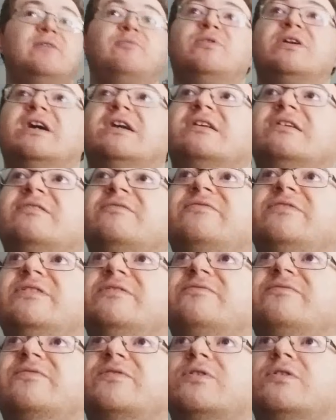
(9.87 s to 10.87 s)
We got an interview
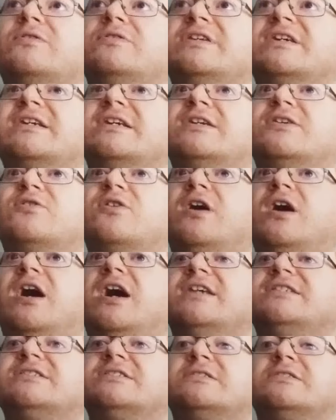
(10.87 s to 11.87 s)
for Nikki
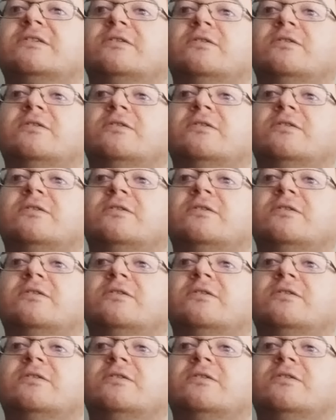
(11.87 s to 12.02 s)
Cross.